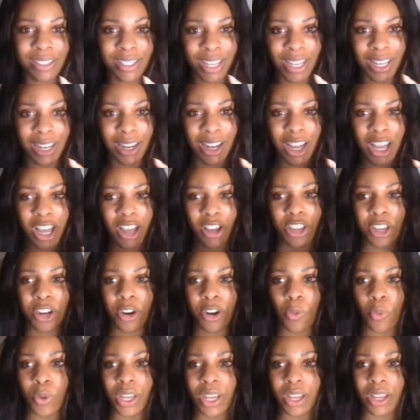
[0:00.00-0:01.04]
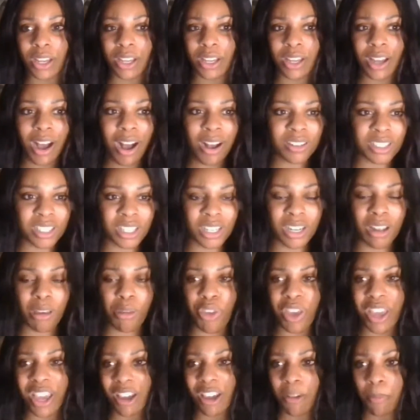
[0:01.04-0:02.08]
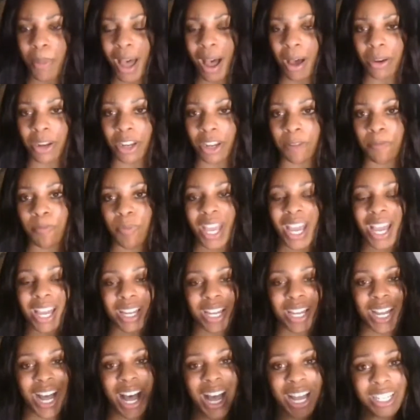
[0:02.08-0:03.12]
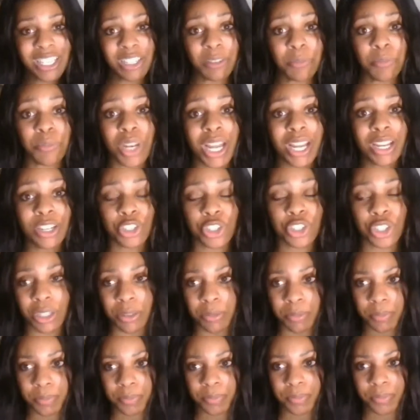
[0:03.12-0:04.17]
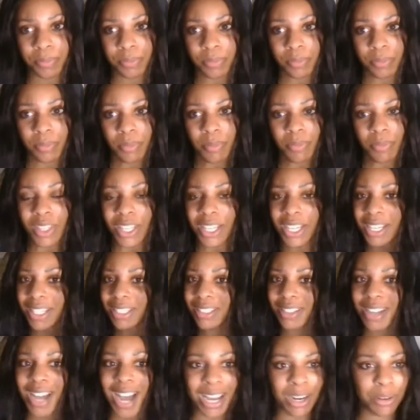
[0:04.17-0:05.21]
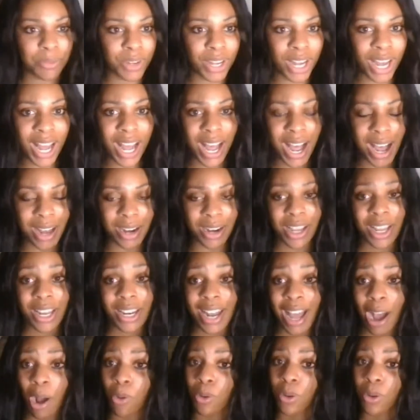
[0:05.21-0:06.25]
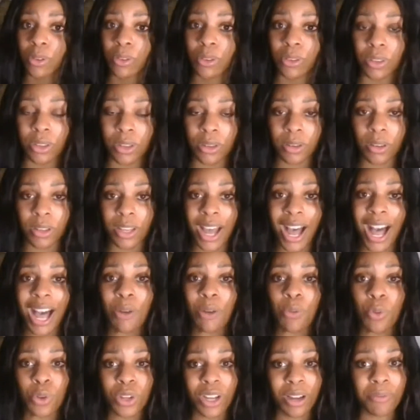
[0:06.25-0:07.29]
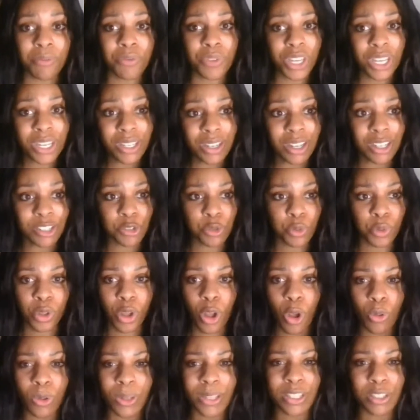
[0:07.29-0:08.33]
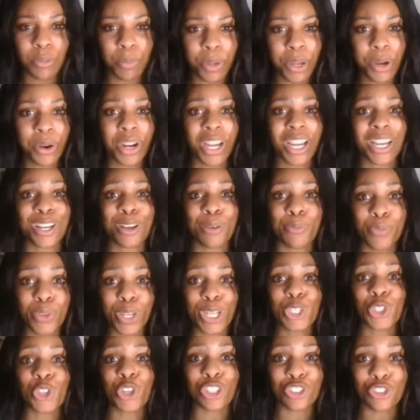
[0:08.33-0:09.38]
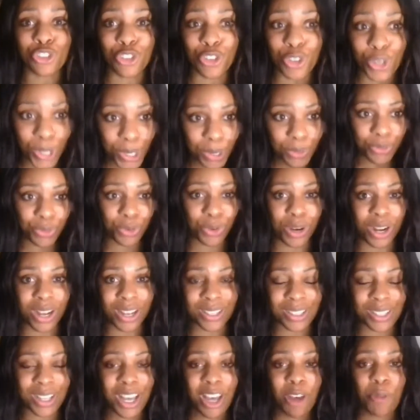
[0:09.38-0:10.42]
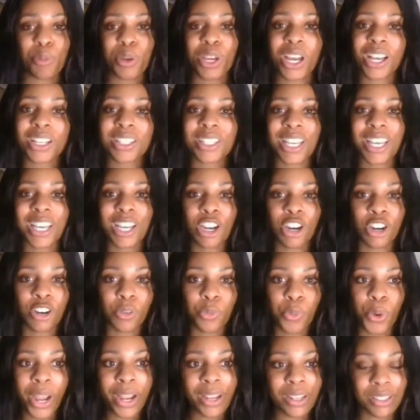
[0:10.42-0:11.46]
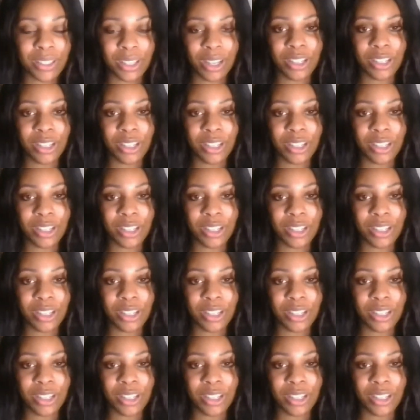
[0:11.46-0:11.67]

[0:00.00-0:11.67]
And, you know, we constantly think about it, and condemnation is not of God. Now, God will convict us through the Holy Spirit, and conviction is good for us because it corrects us.